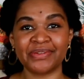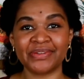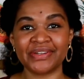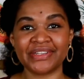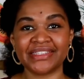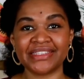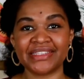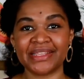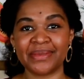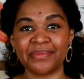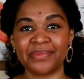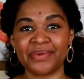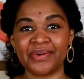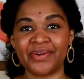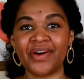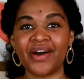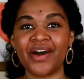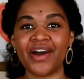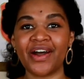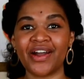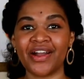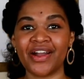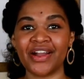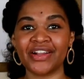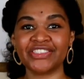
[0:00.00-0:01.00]
to assemble
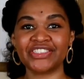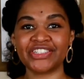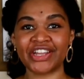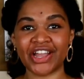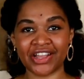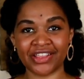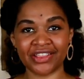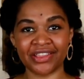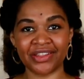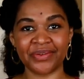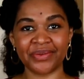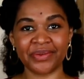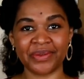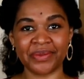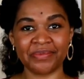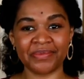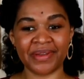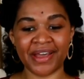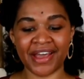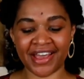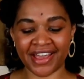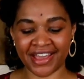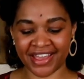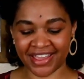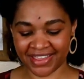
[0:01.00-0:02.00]
our chocolate cream
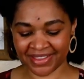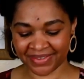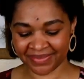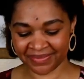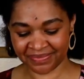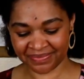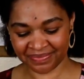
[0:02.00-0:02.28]
pie.